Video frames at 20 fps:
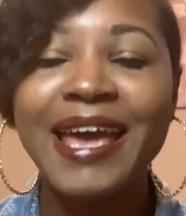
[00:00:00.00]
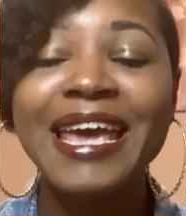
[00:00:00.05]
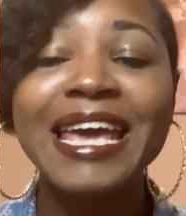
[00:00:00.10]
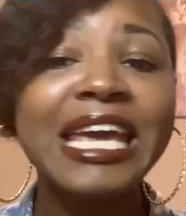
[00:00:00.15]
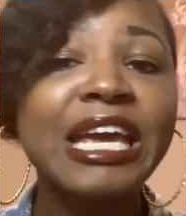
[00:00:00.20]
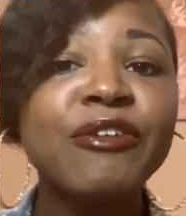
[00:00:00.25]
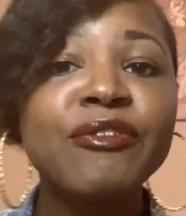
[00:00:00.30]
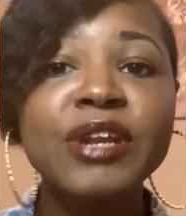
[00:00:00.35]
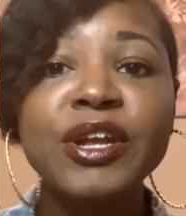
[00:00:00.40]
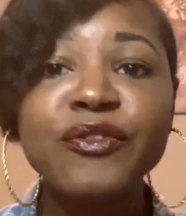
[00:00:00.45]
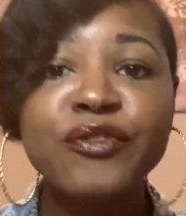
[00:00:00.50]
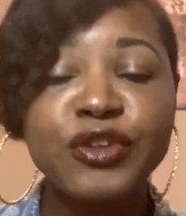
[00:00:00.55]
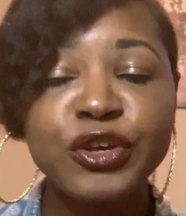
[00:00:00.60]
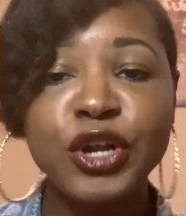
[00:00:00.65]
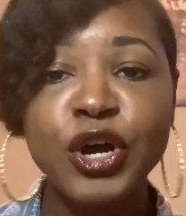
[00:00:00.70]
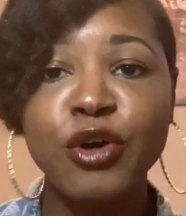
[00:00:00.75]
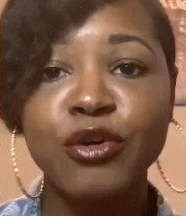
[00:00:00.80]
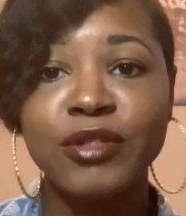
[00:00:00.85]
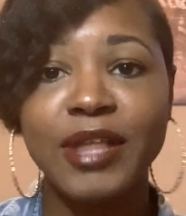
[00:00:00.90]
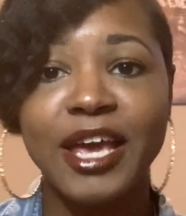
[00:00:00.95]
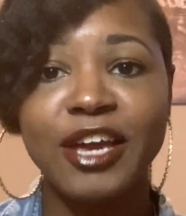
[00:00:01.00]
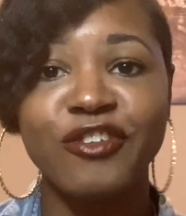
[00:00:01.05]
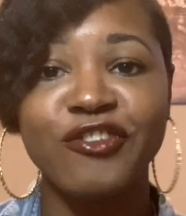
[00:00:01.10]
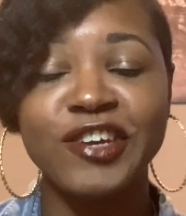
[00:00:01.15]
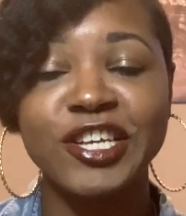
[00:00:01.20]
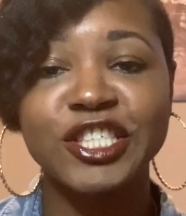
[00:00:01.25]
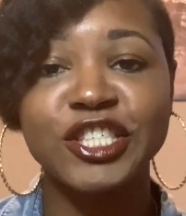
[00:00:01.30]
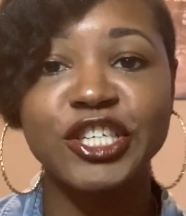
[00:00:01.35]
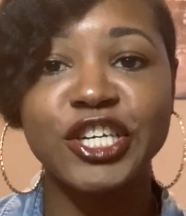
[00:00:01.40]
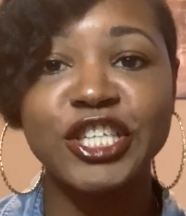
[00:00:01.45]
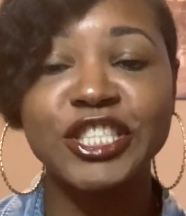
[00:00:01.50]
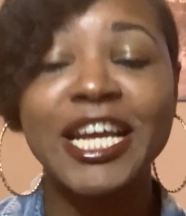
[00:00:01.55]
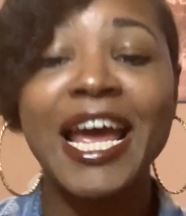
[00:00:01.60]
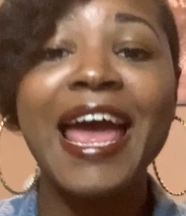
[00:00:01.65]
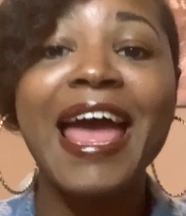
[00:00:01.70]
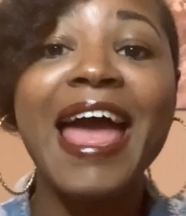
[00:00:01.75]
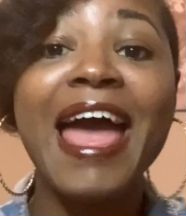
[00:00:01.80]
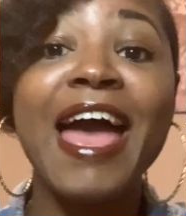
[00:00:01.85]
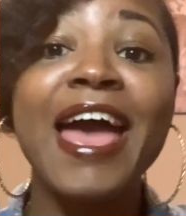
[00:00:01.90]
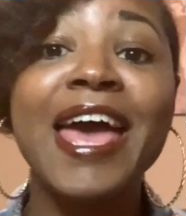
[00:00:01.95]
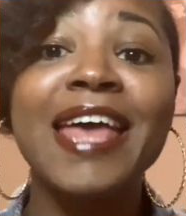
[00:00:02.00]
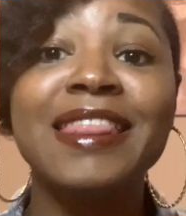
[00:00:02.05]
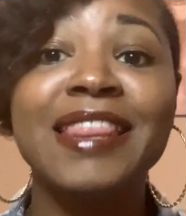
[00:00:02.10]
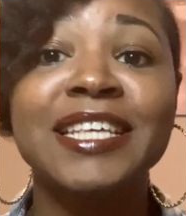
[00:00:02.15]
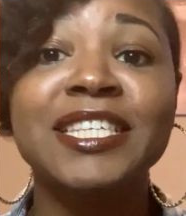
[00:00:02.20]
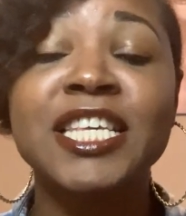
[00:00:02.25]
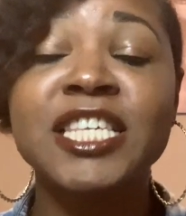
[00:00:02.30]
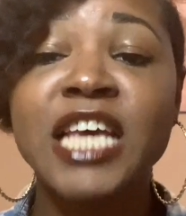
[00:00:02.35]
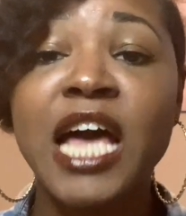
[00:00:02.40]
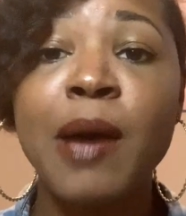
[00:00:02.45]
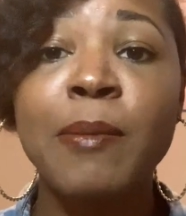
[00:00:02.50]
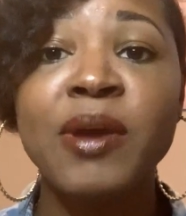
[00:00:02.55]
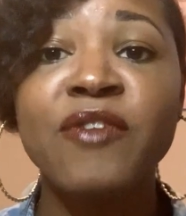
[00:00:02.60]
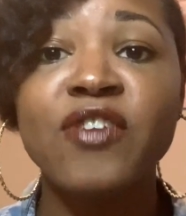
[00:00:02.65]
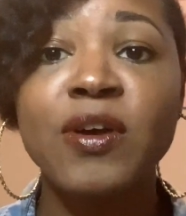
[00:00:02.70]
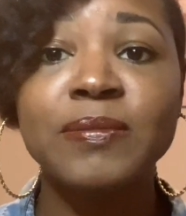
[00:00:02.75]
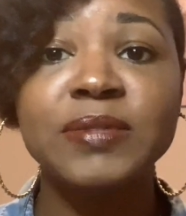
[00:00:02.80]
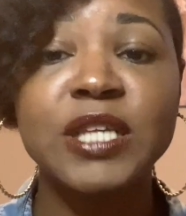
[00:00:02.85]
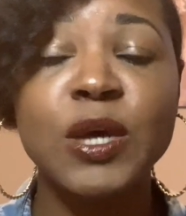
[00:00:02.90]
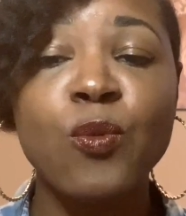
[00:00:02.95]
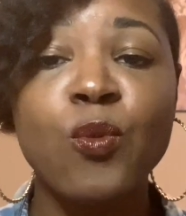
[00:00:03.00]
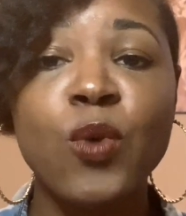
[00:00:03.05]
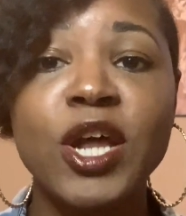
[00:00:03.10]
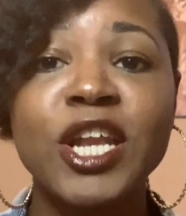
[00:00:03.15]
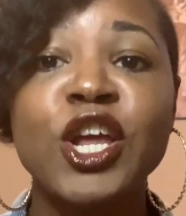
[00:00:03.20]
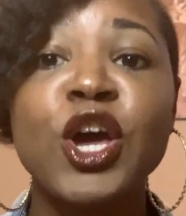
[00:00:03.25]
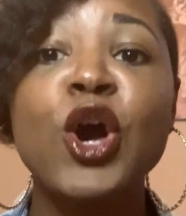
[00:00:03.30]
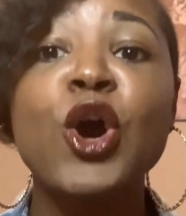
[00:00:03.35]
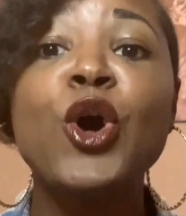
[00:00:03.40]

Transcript: Even if you don't like research, and this is coming from someone